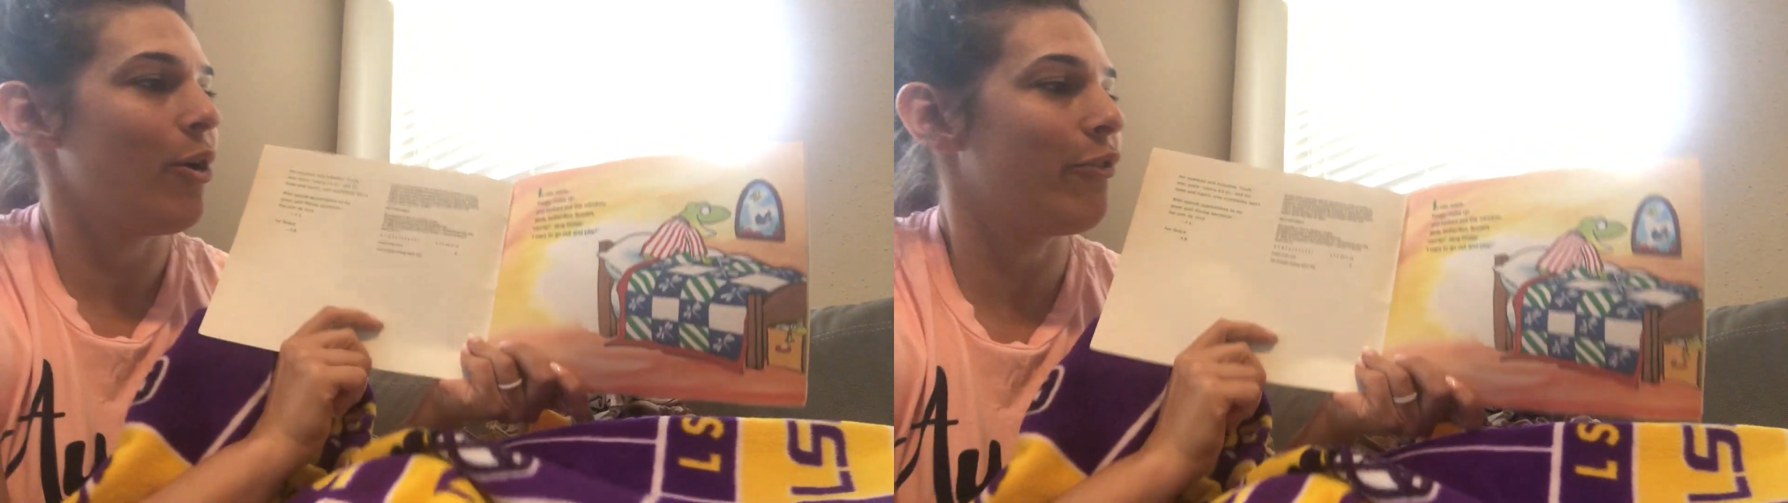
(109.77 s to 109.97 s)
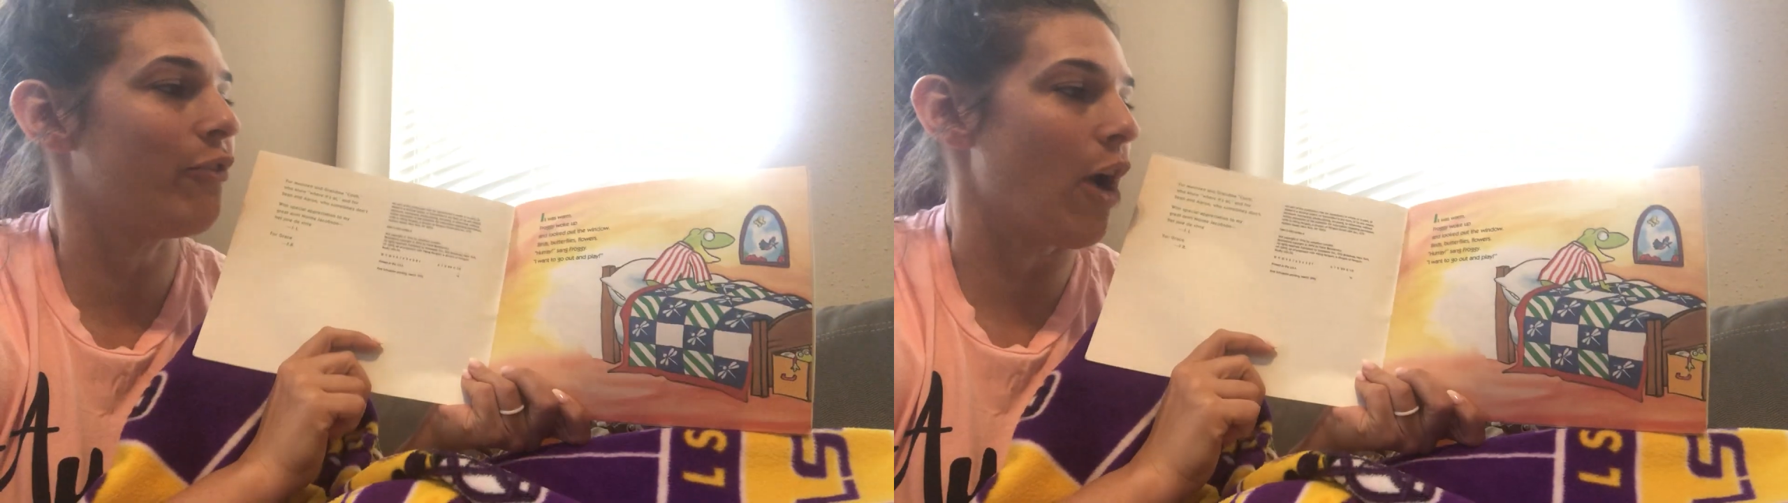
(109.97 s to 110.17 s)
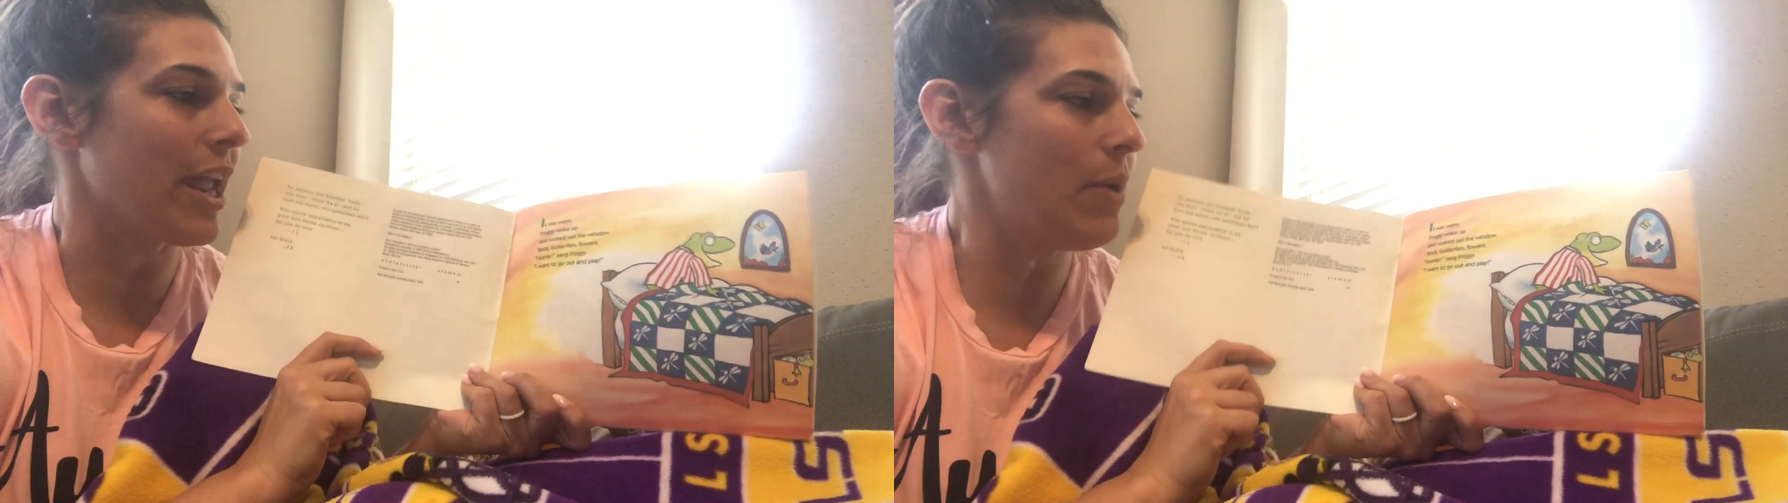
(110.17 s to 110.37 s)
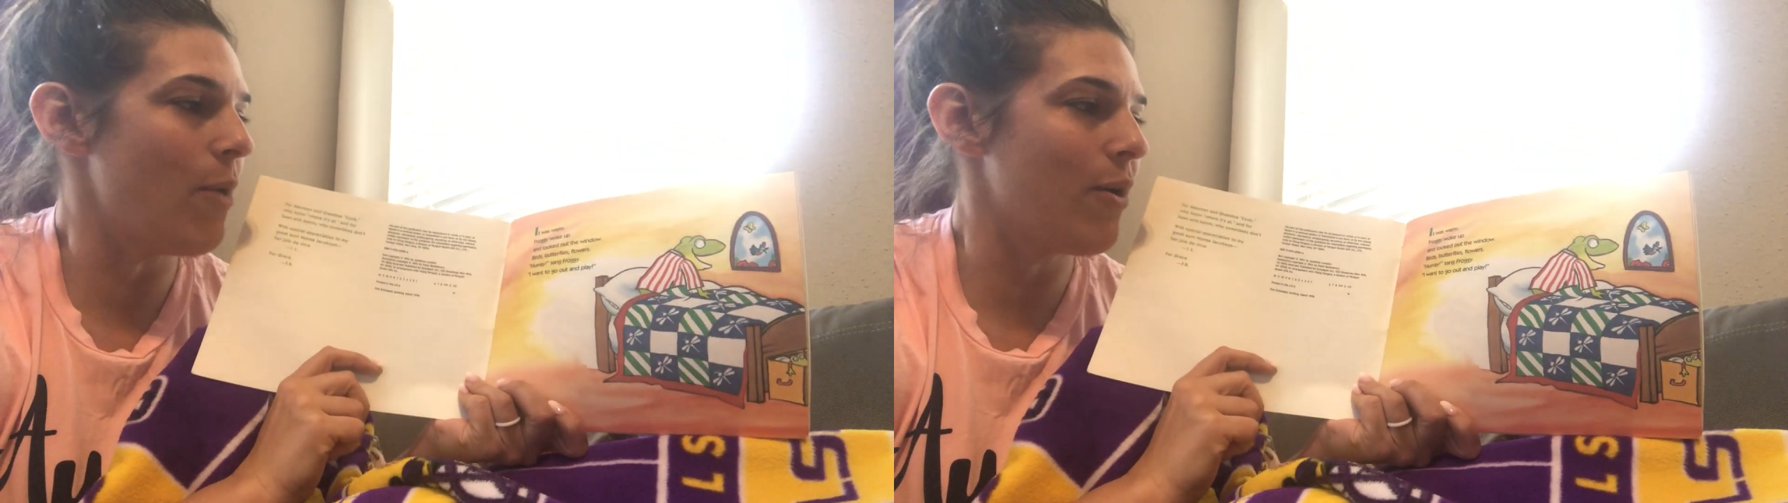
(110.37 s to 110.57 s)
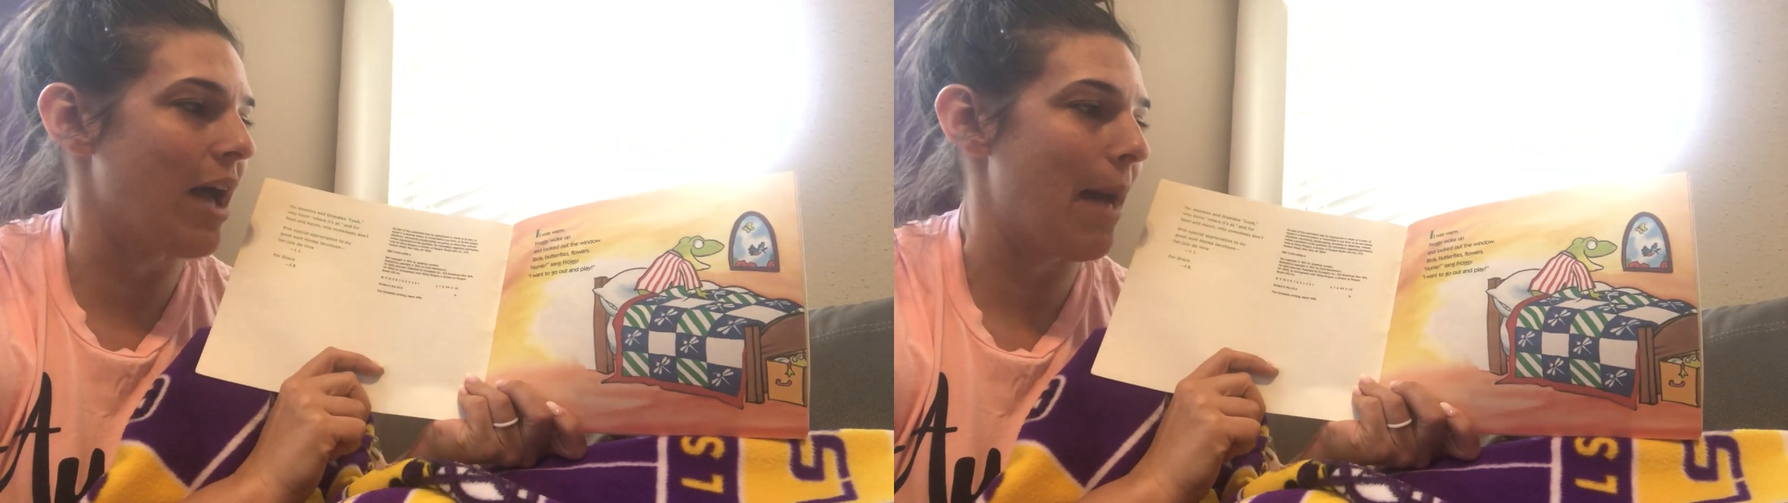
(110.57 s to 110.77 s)
Froggy
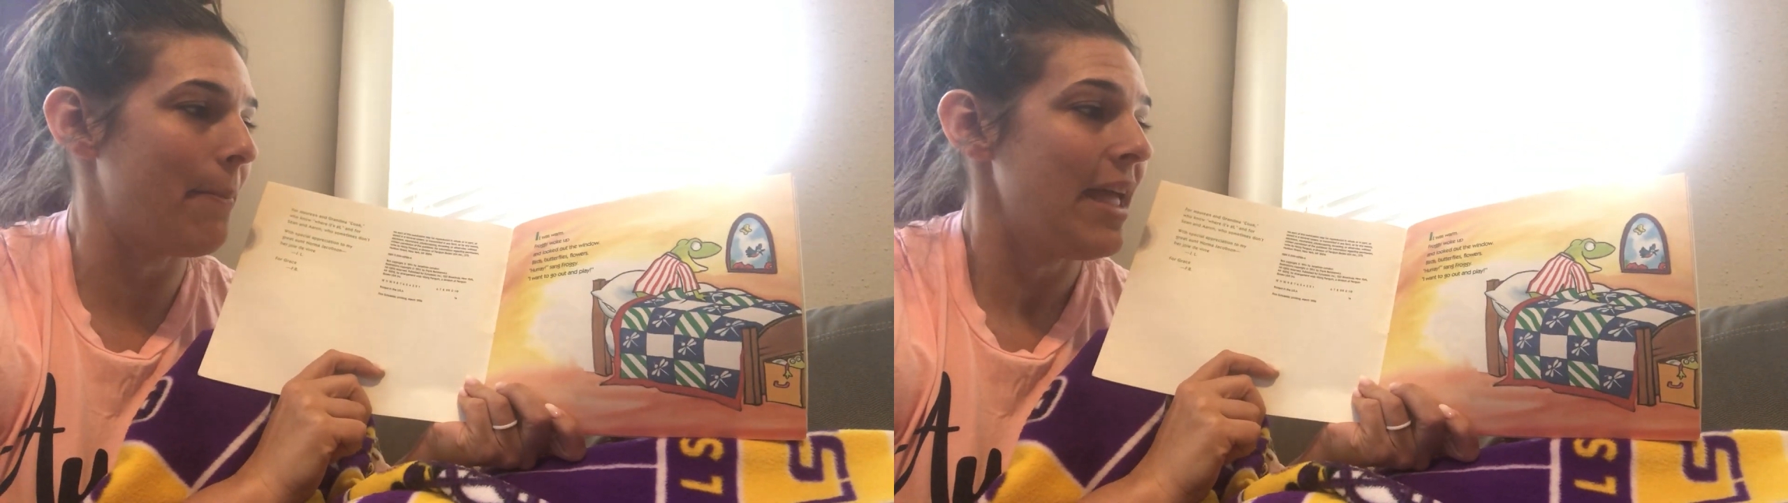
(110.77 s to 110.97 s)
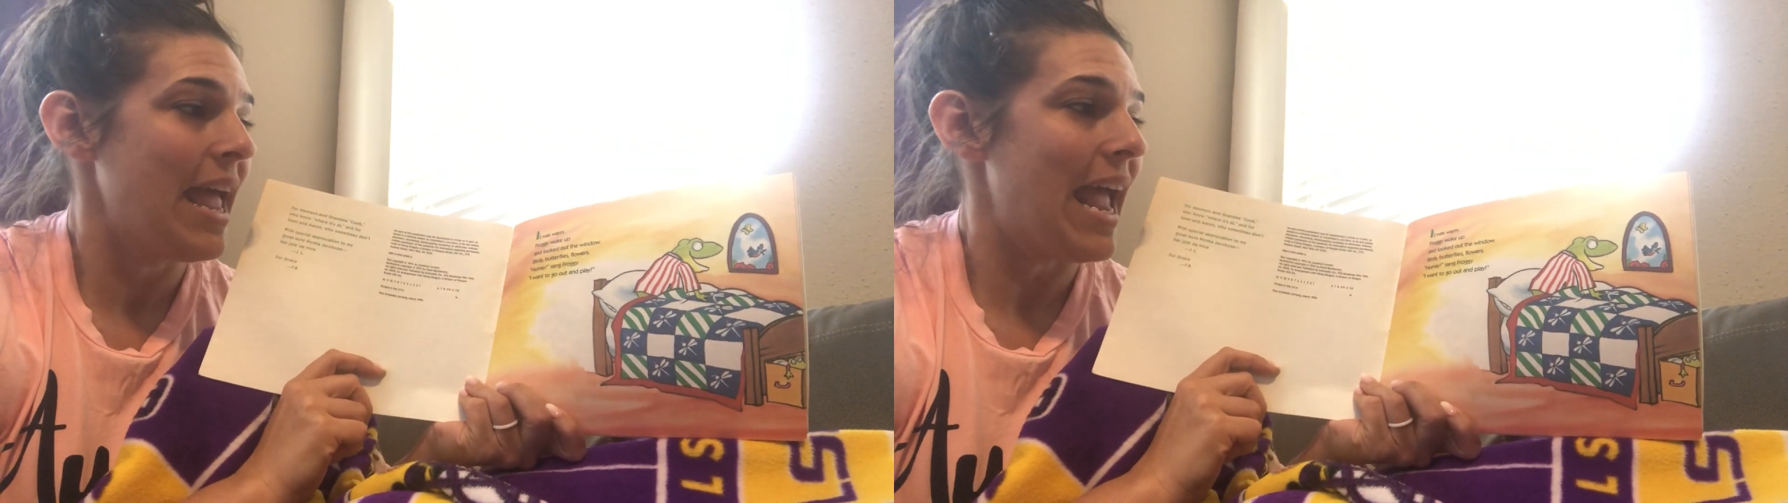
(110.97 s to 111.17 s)
woke up